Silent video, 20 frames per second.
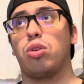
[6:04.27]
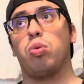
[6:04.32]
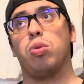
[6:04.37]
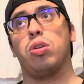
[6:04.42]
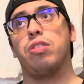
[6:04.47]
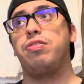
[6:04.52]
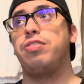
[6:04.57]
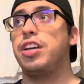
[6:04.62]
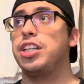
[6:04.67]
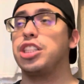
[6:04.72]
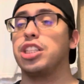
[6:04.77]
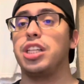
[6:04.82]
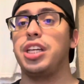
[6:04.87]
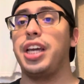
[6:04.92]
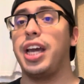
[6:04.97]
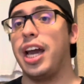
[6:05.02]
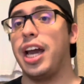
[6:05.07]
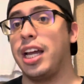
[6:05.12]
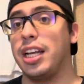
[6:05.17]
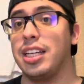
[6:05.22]
will
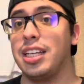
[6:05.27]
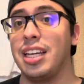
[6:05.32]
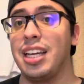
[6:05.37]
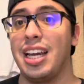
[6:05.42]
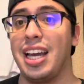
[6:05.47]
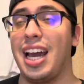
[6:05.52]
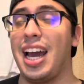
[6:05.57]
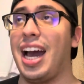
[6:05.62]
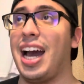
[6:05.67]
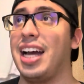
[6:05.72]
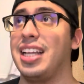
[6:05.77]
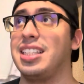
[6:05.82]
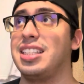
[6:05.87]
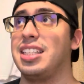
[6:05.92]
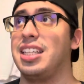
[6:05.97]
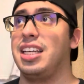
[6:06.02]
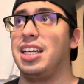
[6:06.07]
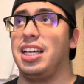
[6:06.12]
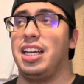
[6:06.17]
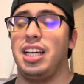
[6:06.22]
officially end at
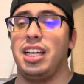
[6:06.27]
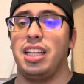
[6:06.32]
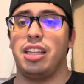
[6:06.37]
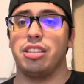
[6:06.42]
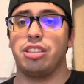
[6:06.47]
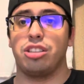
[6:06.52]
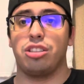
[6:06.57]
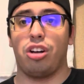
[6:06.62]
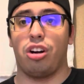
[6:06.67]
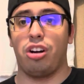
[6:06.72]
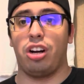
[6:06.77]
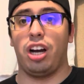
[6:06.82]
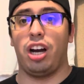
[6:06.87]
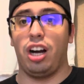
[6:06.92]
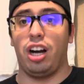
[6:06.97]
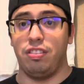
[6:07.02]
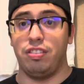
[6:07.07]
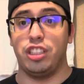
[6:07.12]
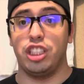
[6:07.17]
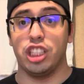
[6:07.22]
the start
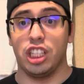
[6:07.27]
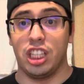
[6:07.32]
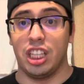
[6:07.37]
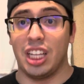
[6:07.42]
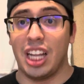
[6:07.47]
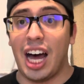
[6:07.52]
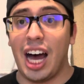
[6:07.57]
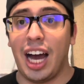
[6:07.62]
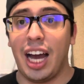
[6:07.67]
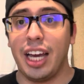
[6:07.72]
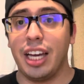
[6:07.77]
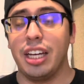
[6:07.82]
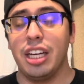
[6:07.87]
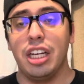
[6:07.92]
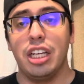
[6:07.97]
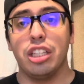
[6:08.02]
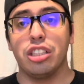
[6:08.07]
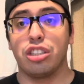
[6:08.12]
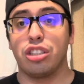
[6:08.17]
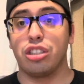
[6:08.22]
of July.
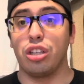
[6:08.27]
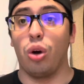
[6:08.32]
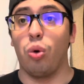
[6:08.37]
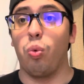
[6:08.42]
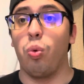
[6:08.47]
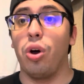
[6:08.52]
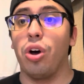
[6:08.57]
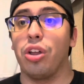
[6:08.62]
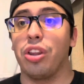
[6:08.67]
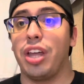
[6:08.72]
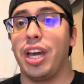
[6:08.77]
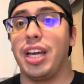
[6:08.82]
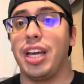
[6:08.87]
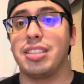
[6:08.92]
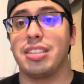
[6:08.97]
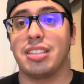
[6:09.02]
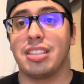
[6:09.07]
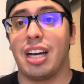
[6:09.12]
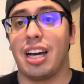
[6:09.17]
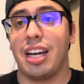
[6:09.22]
So will they
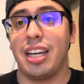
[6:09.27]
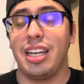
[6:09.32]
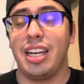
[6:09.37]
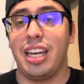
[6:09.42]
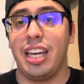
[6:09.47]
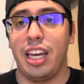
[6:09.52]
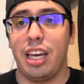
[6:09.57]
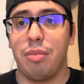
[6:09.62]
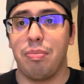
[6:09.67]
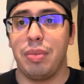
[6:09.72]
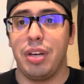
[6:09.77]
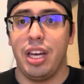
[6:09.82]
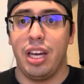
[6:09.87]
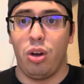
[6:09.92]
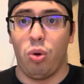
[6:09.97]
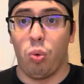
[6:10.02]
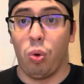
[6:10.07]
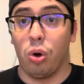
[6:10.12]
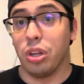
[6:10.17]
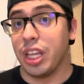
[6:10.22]
sign him?
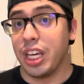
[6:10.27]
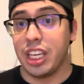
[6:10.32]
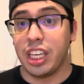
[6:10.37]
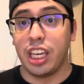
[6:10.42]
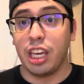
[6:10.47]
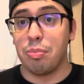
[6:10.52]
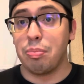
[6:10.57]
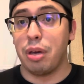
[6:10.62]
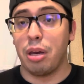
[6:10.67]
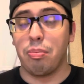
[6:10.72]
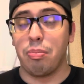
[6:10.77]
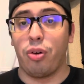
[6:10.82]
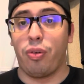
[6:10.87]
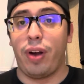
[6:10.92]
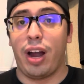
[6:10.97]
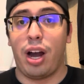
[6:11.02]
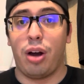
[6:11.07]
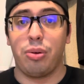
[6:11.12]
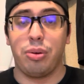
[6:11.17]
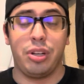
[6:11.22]
Will they keep him
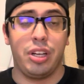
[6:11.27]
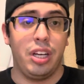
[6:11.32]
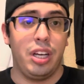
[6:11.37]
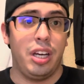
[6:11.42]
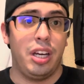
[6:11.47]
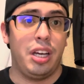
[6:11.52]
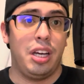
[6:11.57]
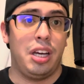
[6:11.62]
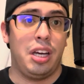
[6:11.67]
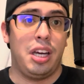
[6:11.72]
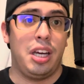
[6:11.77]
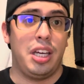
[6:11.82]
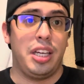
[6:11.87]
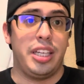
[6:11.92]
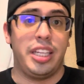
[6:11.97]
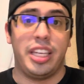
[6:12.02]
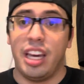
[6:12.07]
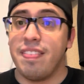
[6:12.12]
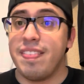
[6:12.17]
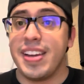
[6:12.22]
around?
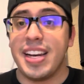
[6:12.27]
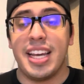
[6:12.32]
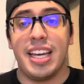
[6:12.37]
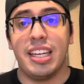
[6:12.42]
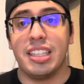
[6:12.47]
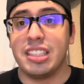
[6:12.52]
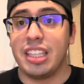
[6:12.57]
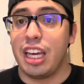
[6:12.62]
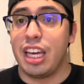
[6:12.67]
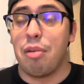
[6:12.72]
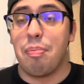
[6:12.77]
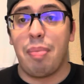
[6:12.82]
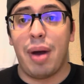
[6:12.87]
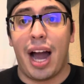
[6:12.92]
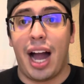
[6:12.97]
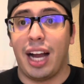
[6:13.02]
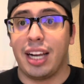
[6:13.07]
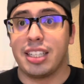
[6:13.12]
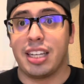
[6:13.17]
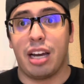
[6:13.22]
Given his
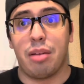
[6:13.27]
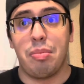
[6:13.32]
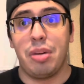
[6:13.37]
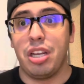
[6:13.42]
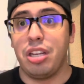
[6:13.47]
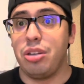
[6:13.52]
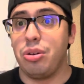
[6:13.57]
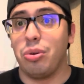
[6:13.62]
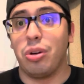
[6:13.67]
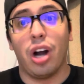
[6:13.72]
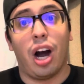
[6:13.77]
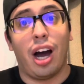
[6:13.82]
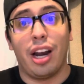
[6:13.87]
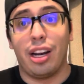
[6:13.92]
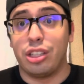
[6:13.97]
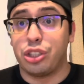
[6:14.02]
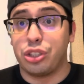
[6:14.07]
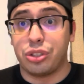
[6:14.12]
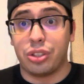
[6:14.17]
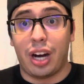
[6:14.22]
impact, I mean, you got to
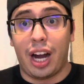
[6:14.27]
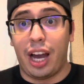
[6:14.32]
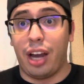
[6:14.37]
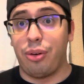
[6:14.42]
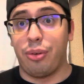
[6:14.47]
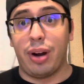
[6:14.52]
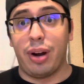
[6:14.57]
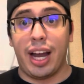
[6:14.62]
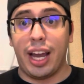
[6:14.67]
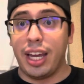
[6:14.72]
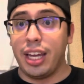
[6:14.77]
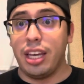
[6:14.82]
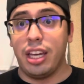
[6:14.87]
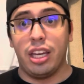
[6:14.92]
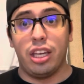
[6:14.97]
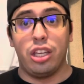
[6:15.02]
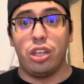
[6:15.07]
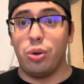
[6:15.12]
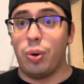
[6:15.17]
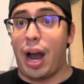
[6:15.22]
try, right?
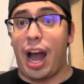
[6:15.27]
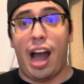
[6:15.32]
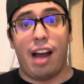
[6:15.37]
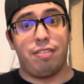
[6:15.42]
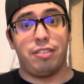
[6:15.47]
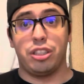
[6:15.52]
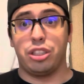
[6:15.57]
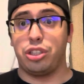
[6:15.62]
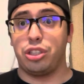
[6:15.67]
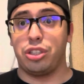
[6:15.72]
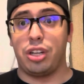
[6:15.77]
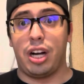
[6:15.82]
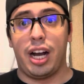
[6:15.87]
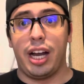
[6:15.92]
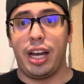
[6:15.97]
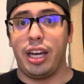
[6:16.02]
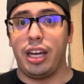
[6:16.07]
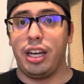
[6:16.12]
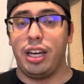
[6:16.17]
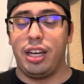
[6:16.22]
You have to
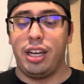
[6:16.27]
try.